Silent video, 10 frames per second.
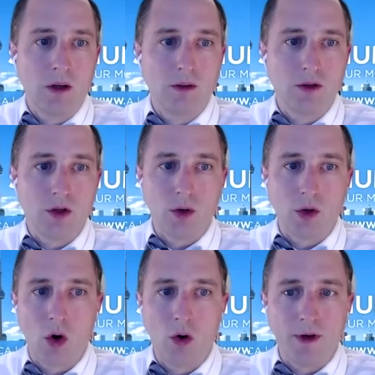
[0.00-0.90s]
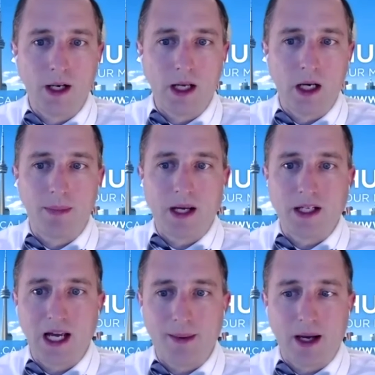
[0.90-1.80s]
COVID and a
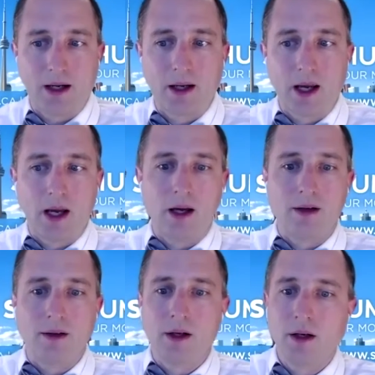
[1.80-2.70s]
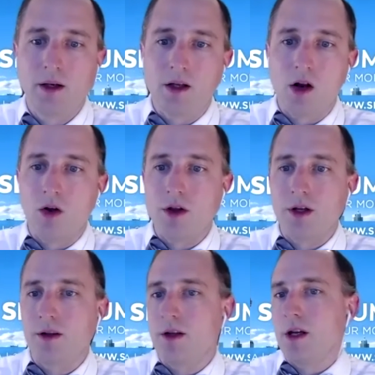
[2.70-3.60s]
pandemic and
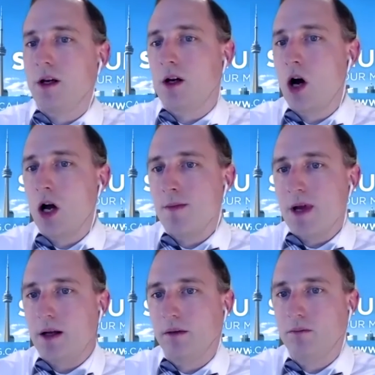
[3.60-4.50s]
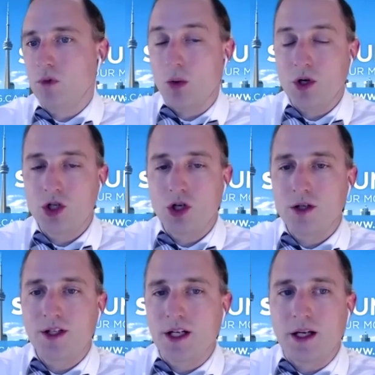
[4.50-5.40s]
the economy. We should
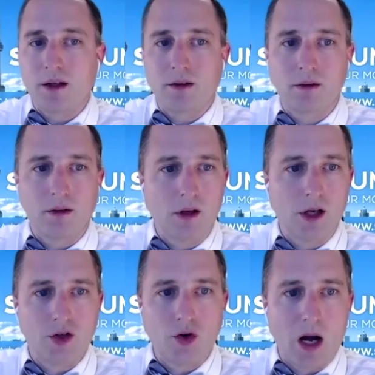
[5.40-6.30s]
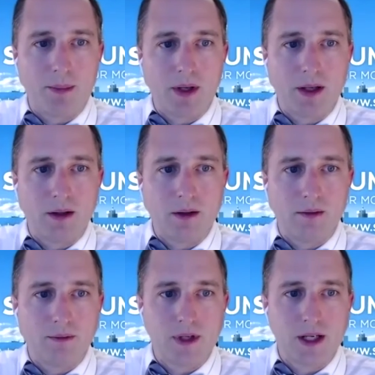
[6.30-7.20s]
see a drop
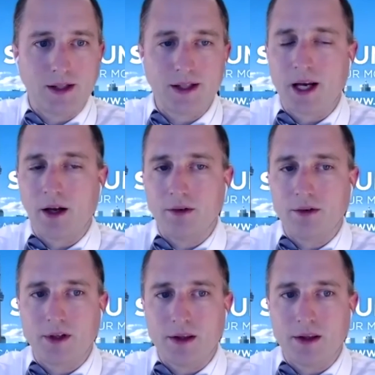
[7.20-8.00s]
in sales in